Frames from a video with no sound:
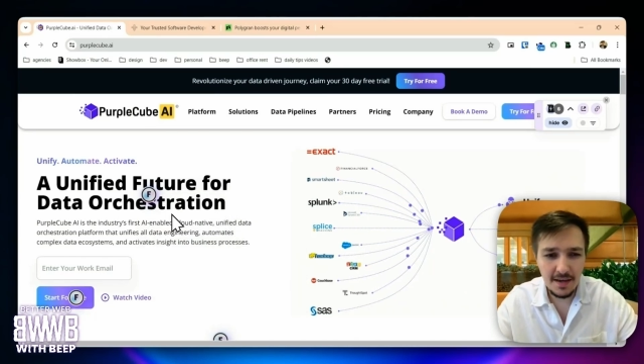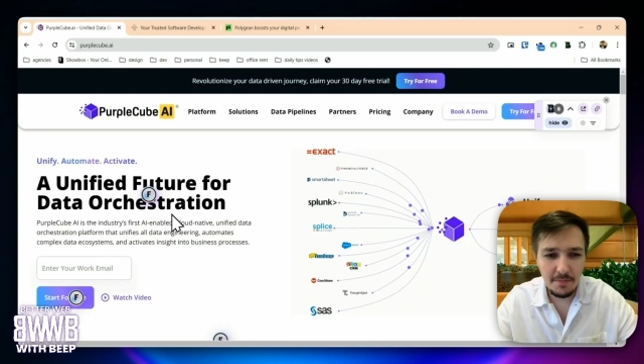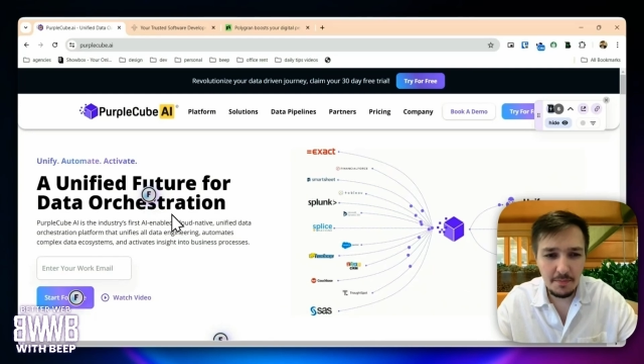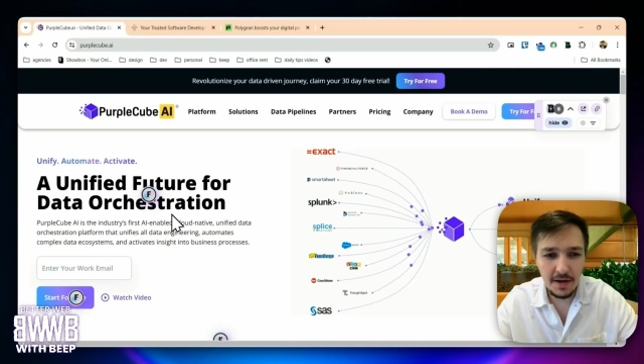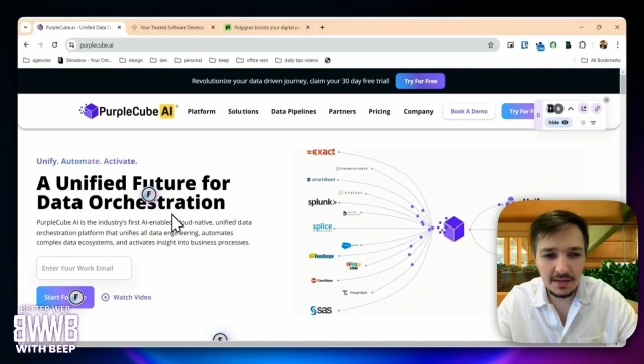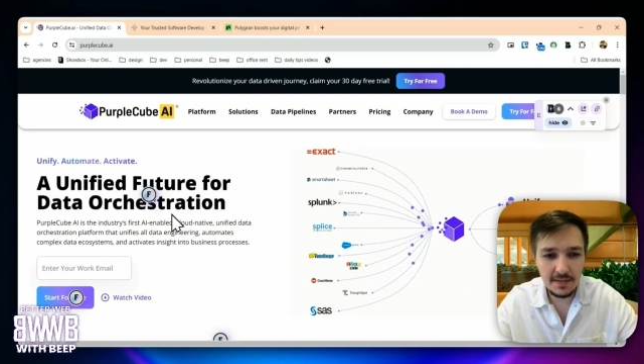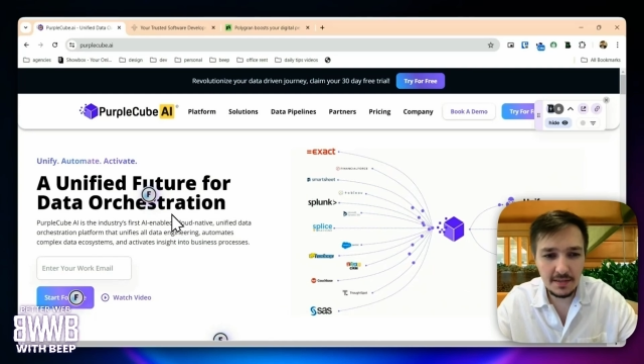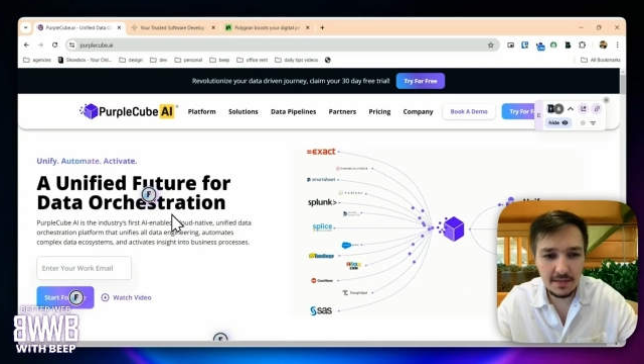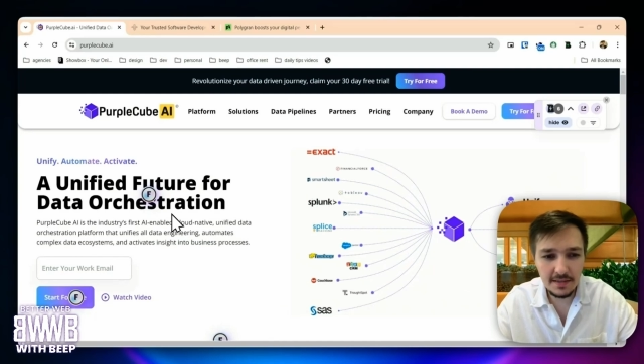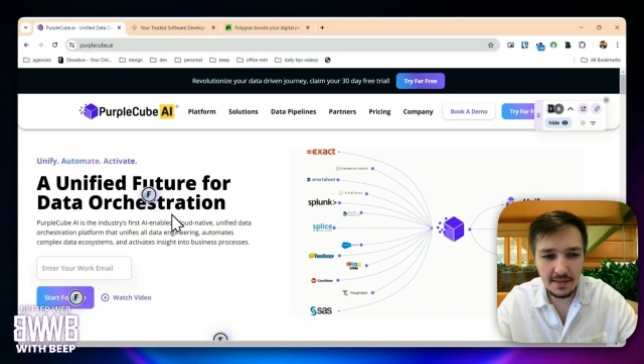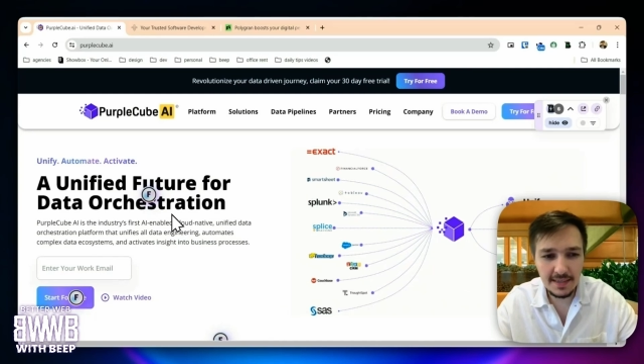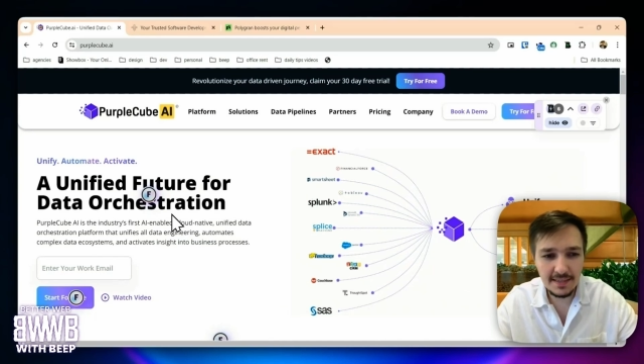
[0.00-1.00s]
but
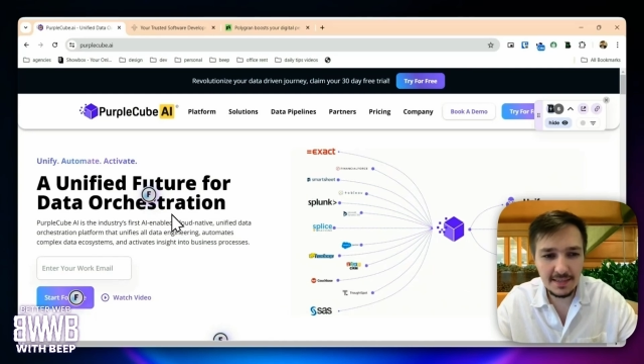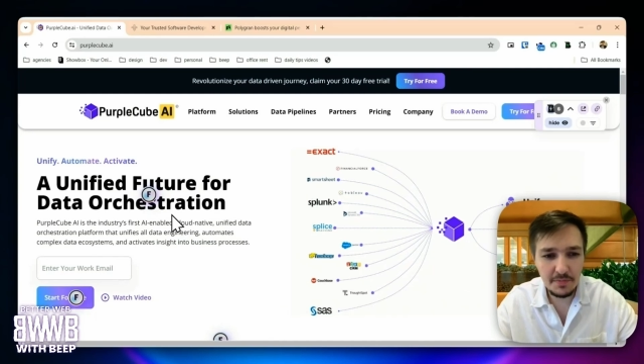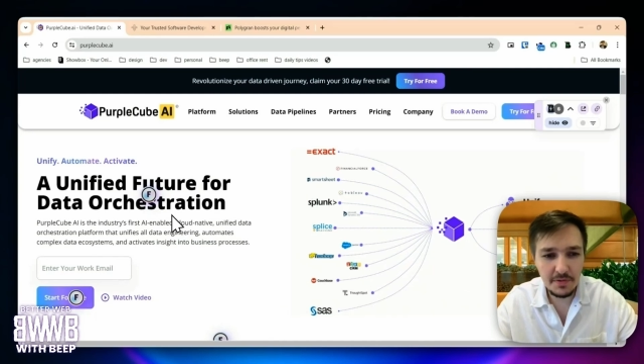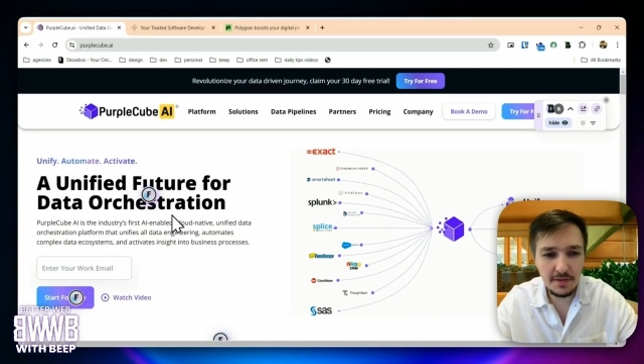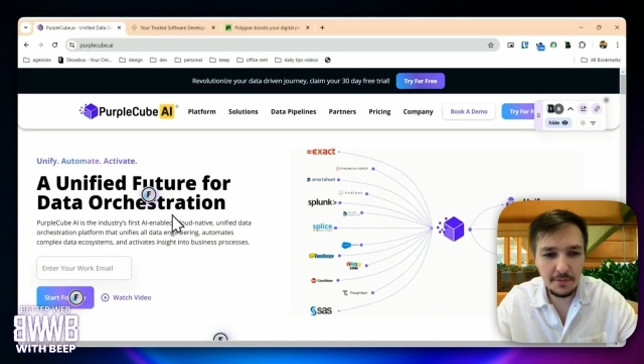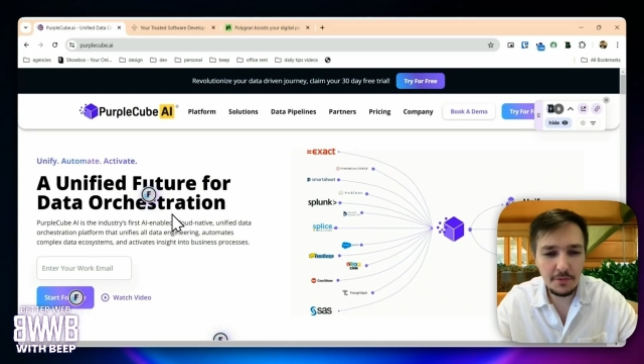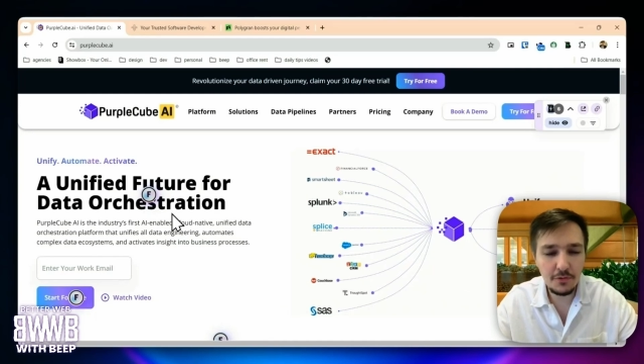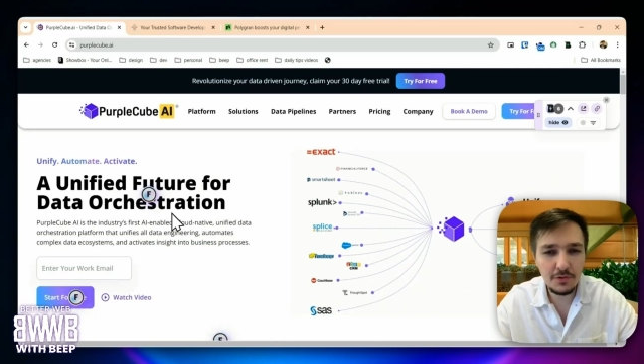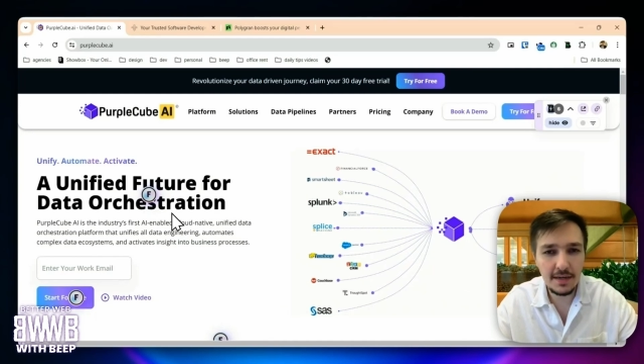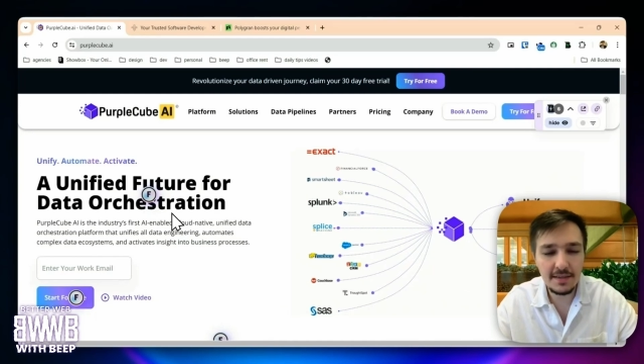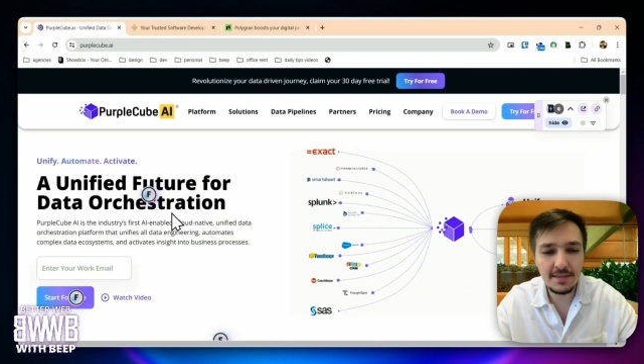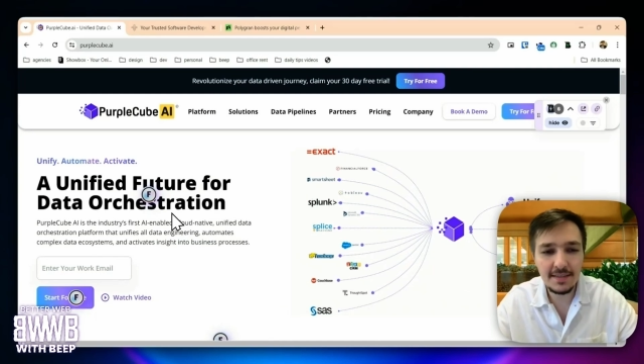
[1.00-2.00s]
it's a bit difficult
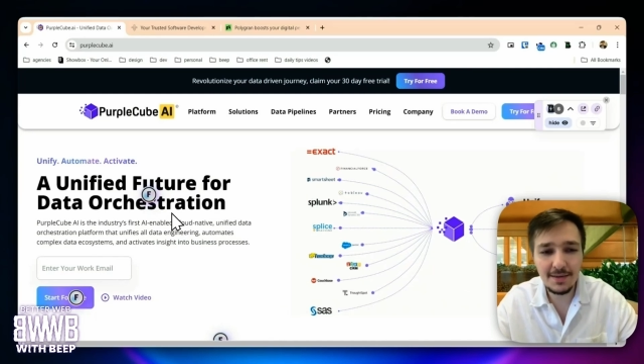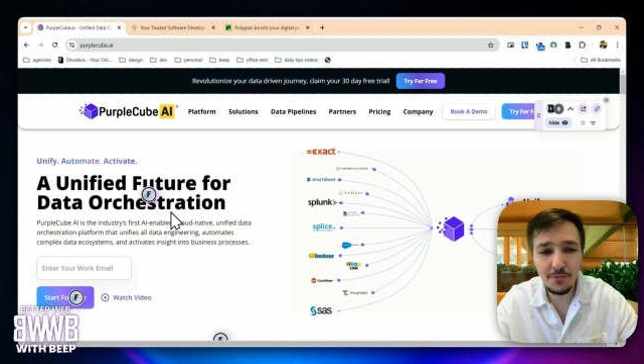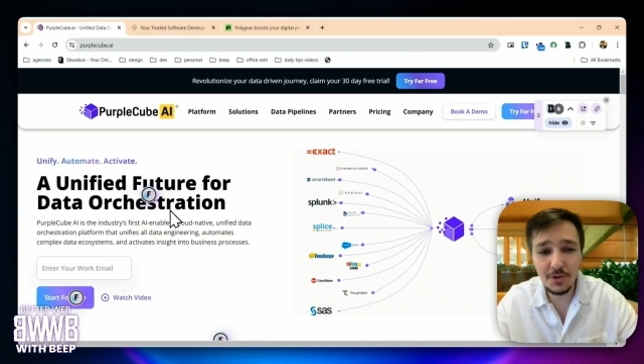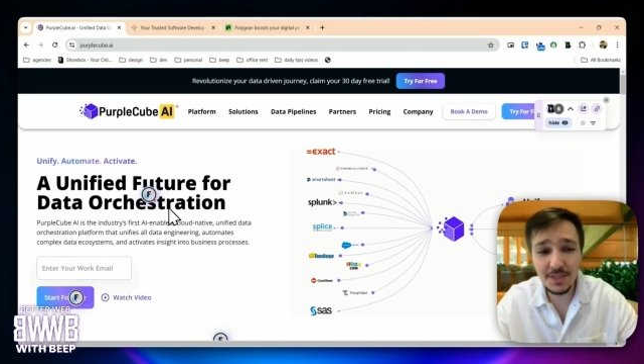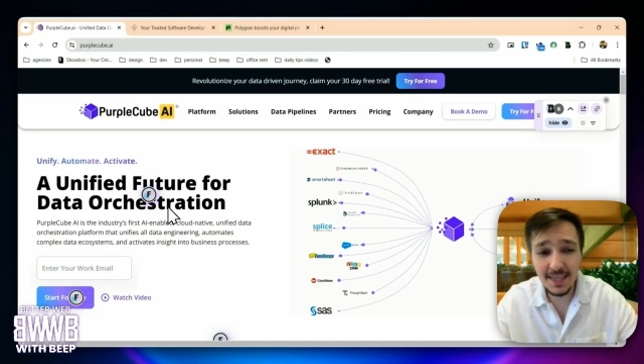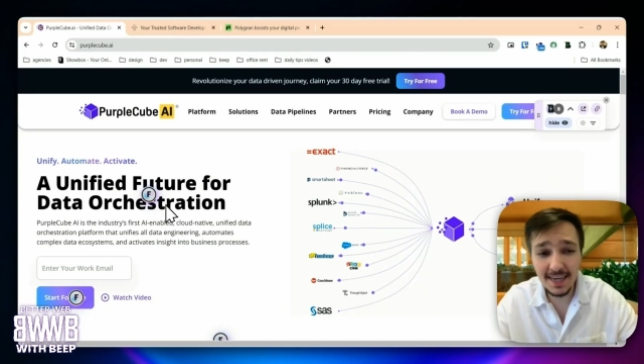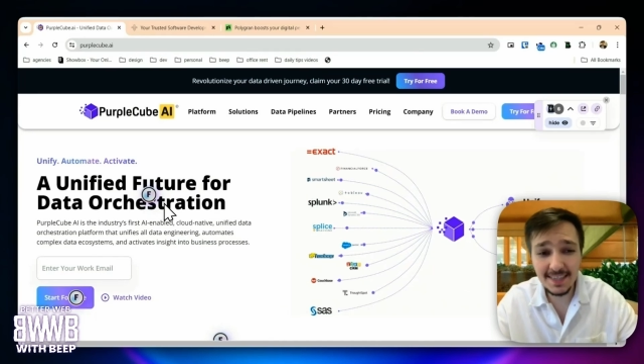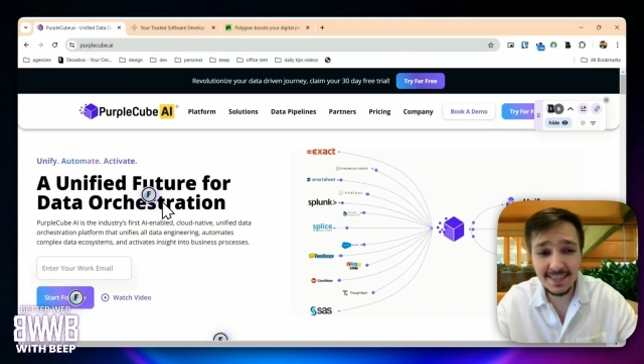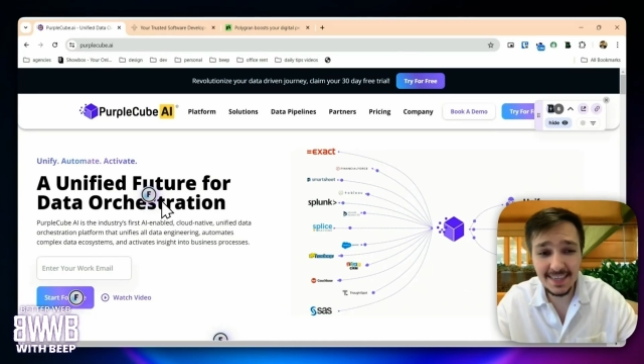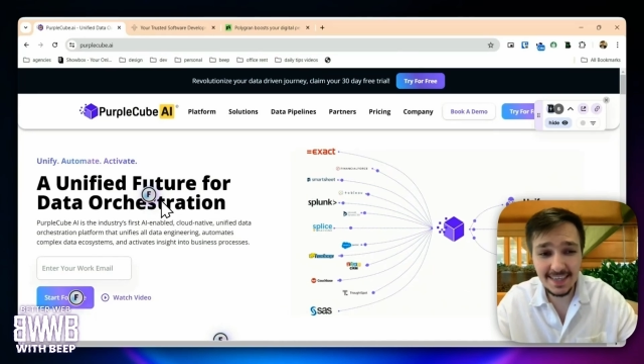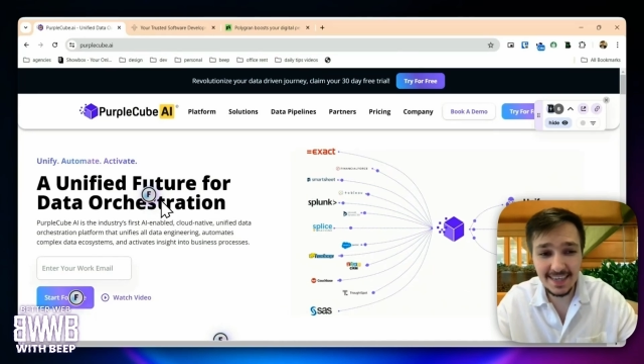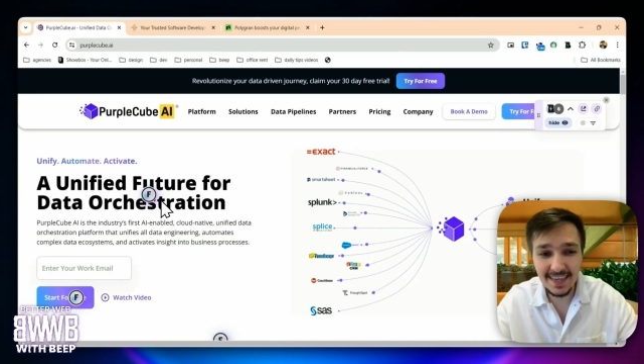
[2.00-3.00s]
to understand what
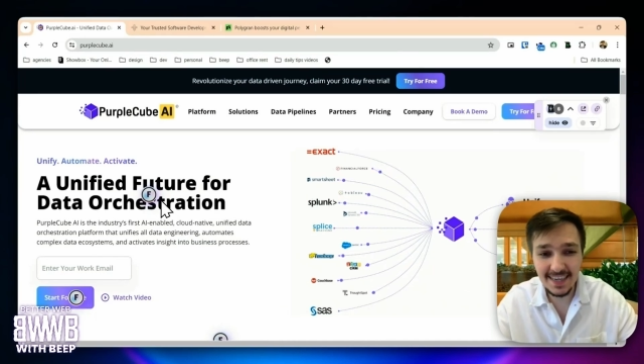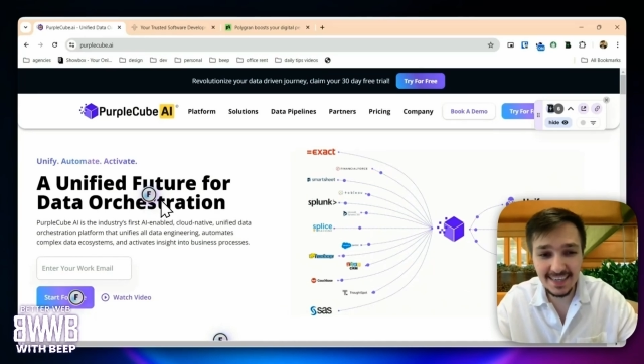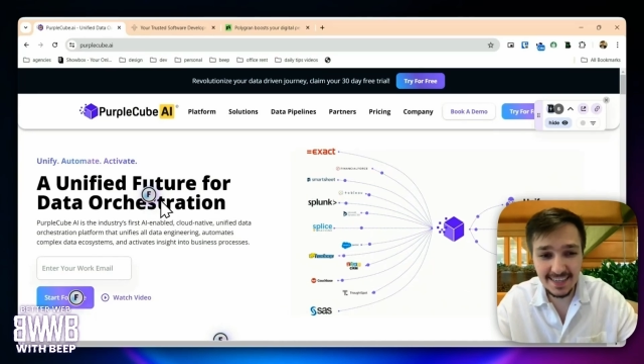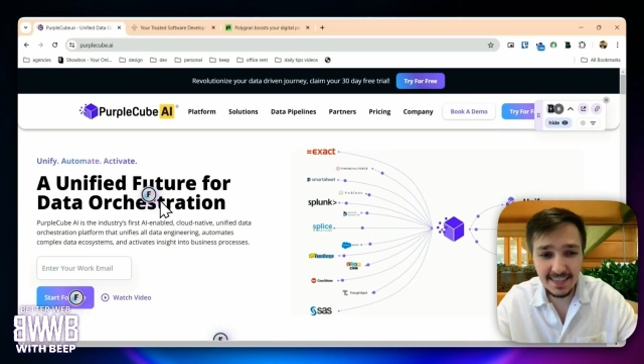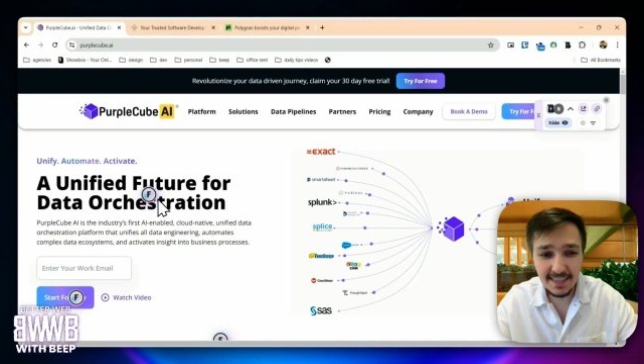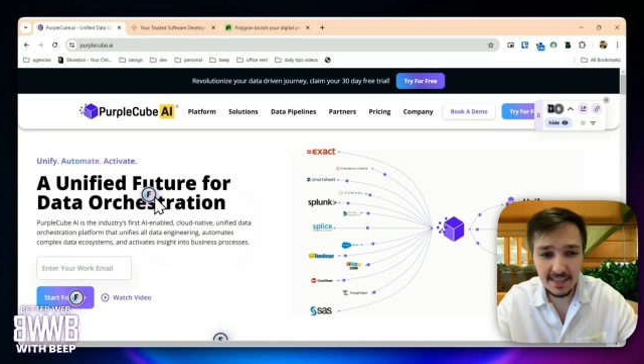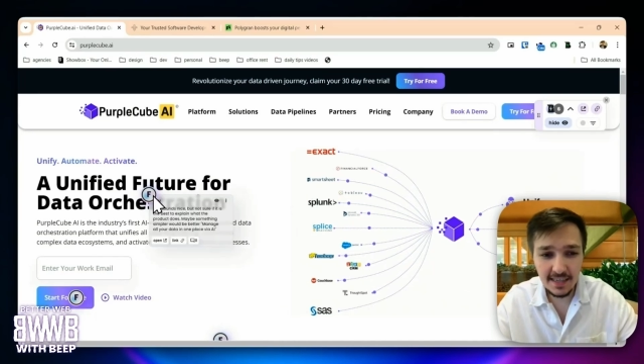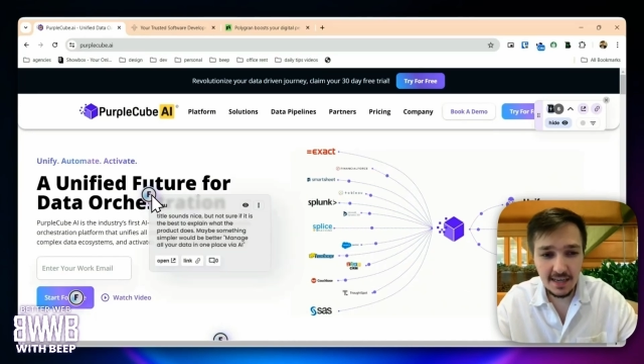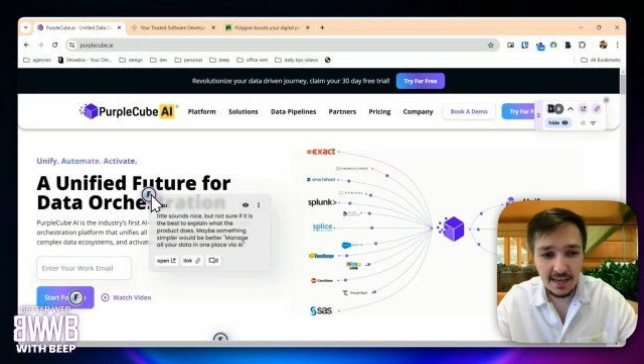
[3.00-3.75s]
exactly it is.